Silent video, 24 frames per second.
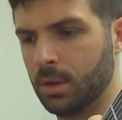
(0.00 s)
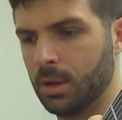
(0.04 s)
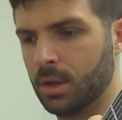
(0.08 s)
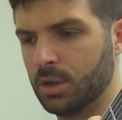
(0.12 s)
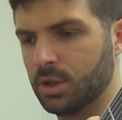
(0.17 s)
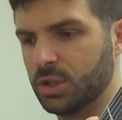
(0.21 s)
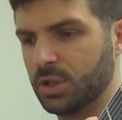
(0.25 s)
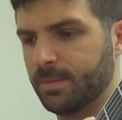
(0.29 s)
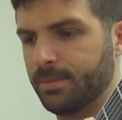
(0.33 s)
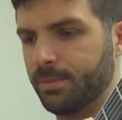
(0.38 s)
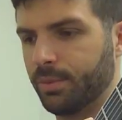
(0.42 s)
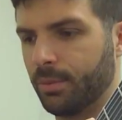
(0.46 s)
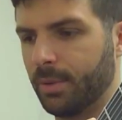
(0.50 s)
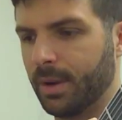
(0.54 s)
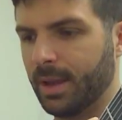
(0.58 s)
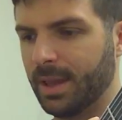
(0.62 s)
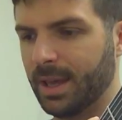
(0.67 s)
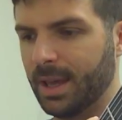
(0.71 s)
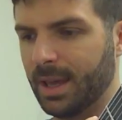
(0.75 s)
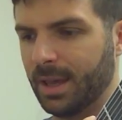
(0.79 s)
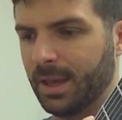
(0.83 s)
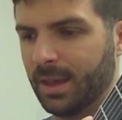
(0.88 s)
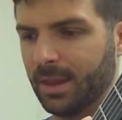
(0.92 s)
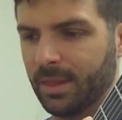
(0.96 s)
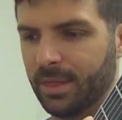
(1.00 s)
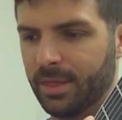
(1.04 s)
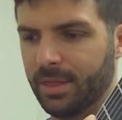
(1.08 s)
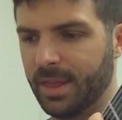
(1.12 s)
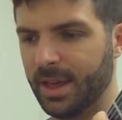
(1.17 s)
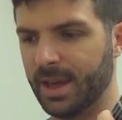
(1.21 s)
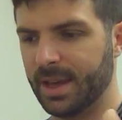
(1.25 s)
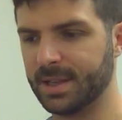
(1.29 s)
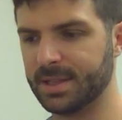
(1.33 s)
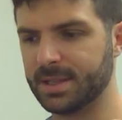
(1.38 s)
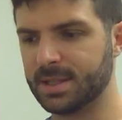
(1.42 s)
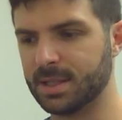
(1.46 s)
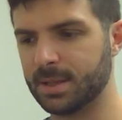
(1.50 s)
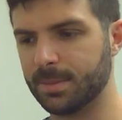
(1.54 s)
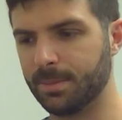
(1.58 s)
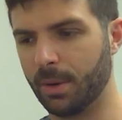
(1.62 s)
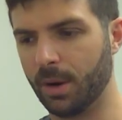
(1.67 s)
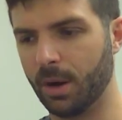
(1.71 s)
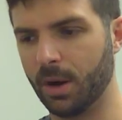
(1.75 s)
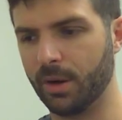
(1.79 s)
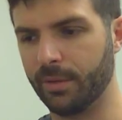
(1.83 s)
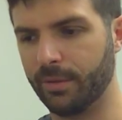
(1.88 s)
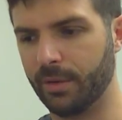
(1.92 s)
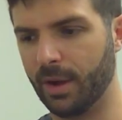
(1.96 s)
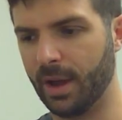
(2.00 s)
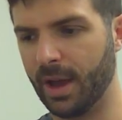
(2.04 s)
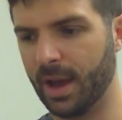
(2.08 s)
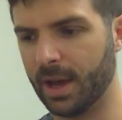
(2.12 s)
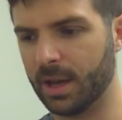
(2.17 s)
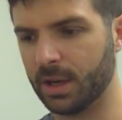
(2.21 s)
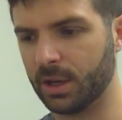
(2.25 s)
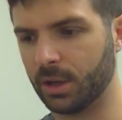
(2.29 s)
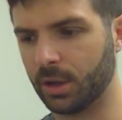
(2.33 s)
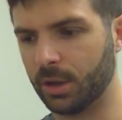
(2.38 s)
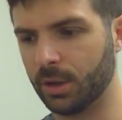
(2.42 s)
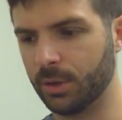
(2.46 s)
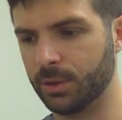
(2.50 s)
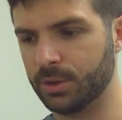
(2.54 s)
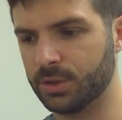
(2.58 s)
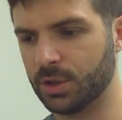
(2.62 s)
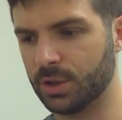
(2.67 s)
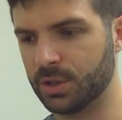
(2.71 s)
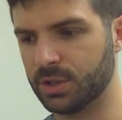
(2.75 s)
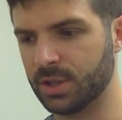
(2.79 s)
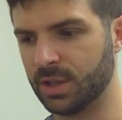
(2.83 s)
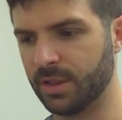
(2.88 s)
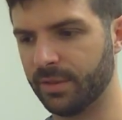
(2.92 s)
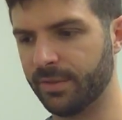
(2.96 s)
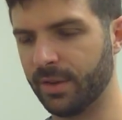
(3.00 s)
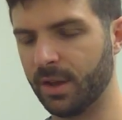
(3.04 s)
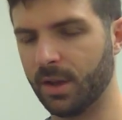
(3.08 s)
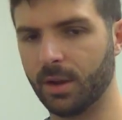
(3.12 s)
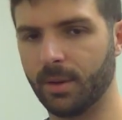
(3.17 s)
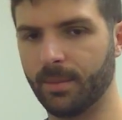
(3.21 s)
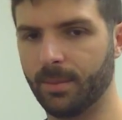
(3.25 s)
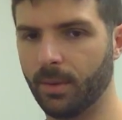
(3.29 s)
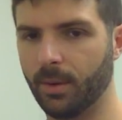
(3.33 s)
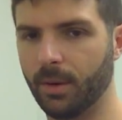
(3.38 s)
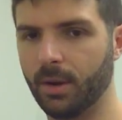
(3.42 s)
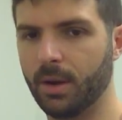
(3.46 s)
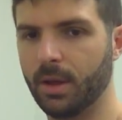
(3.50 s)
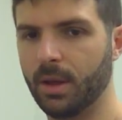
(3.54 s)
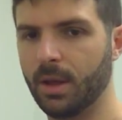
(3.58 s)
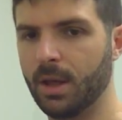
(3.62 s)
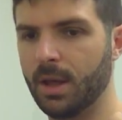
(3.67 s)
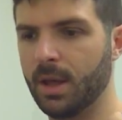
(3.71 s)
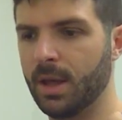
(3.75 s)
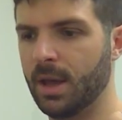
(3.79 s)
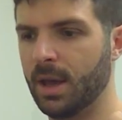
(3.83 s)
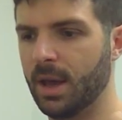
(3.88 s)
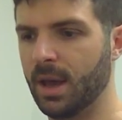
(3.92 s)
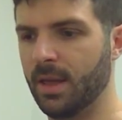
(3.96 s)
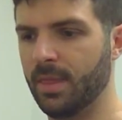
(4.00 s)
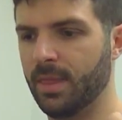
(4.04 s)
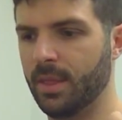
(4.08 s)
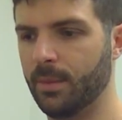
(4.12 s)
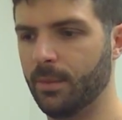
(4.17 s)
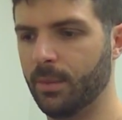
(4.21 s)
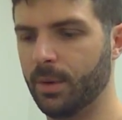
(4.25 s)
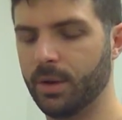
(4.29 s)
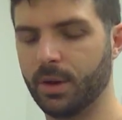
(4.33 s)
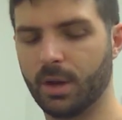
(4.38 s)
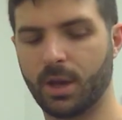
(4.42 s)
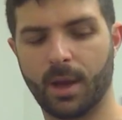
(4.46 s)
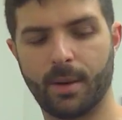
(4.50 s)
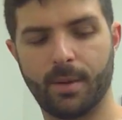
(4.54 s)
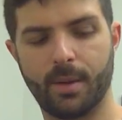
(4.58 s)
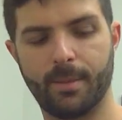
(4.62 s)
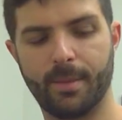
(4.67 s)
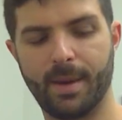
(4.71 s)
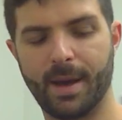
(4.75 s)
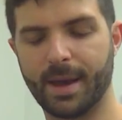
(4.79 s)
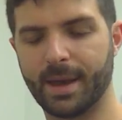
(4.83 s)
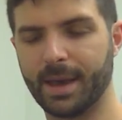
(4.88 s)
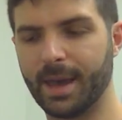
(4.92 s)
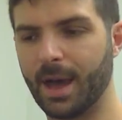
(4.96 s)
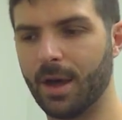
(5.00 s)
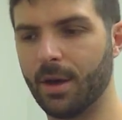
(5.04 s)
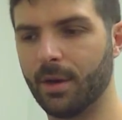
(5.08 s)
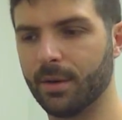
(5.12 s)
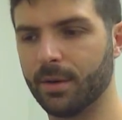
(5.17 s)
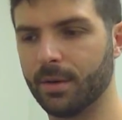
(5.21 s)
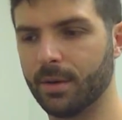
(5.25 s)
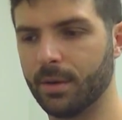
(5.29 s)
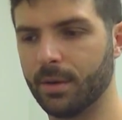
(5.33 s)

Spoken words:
just bringing this part of your hand closer to the fingerboard, and then when you're coming back out,